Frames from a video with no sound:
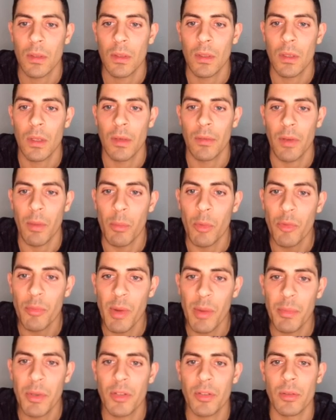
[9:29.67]
If I move
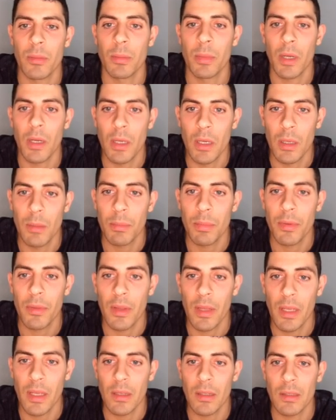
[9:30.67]
my bishop up,
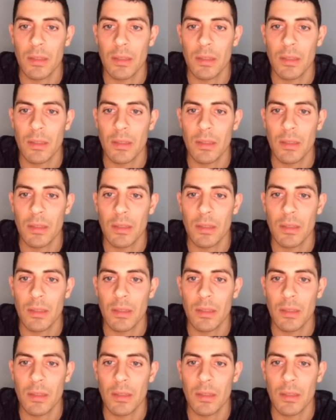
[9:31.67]
they can